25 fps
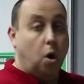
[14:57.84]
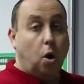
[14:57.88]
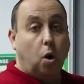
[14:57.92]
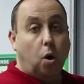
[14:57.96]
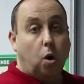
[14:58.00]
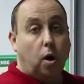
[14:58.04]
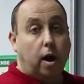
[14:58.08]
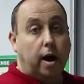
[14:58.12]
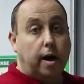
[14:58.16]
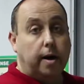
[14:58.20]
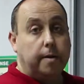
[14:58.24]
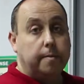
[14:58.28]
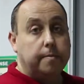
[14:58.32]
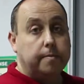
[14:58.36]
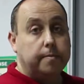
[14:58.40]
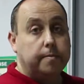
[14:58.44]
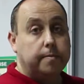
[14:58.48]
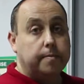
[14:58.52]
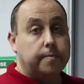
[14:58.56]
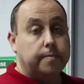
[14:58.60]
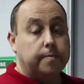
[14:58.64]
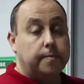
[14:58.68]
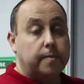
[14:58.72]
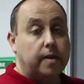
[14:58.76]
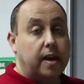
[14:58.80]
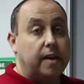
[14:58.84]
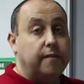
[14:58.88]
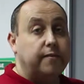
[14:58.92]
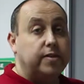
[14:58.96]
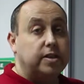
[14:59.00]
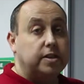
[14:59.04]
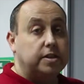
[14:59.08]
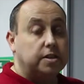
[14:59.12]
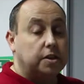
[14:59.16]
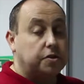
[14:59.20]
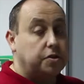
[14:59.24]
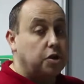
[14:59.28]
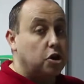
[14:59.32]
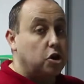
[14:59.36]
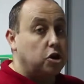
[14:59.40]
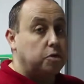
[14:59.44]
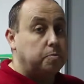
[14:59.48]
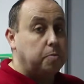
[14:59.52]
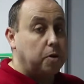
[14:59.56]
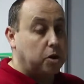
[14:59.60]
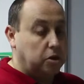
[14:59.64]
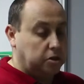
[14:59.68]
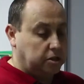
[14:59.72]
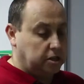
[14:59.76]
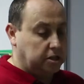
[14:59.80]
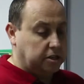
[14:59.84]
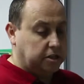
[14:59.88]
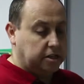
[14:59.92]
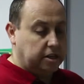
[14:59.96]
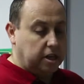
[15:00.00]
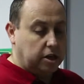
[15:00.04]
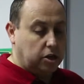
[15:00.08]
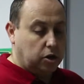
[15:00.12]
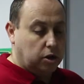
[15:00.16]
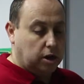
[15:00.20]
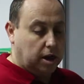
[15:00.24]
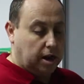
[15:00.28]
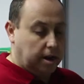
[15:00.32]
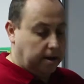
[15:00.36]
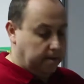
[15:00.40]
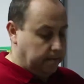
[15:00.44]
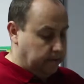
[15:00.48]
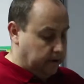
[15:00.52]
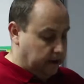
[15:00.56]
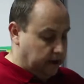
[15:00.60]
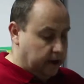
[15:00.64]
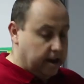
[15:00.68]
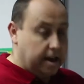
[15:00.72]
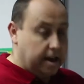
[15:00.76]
Or, if it is a third person singular,